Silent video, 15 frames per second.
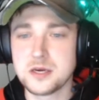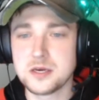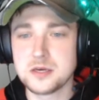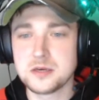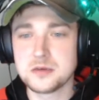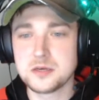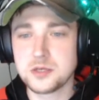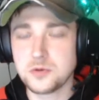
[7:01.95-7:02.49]

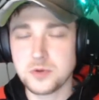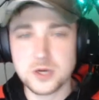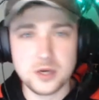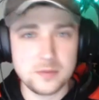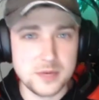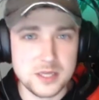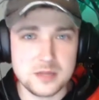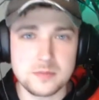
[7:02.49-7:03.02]
you know what, I'll
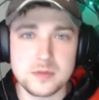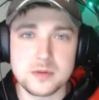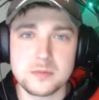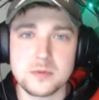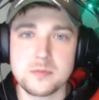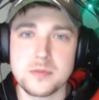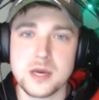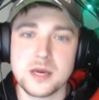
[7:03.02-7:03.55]
make the
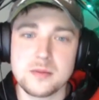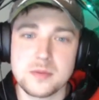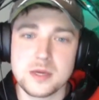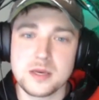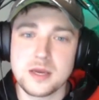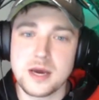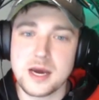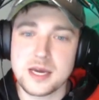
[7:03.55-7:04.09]
minimum
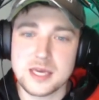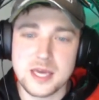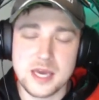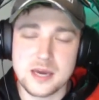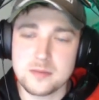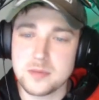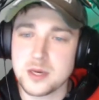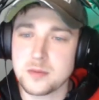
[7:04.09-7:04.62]
payment. I
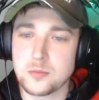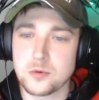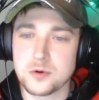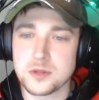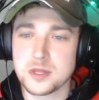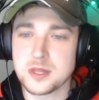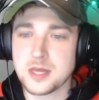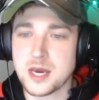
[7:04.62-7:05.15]
can't make more
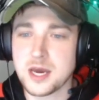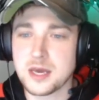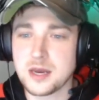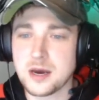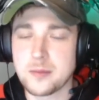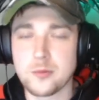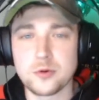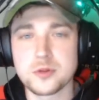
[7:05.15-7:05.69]
than that.
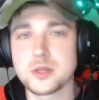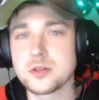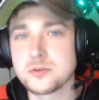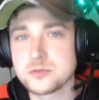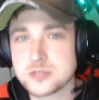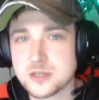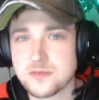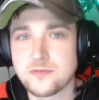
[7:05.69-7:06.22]
I'm only
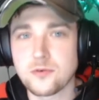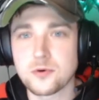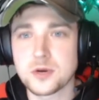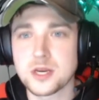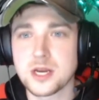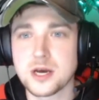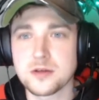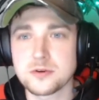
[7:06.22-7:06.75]
losing
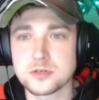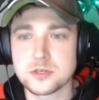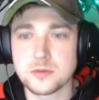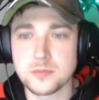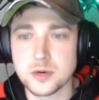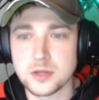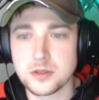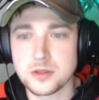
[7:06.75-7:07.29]
$40 a
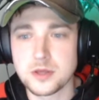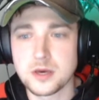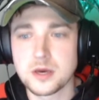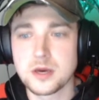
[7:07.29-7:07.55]
month.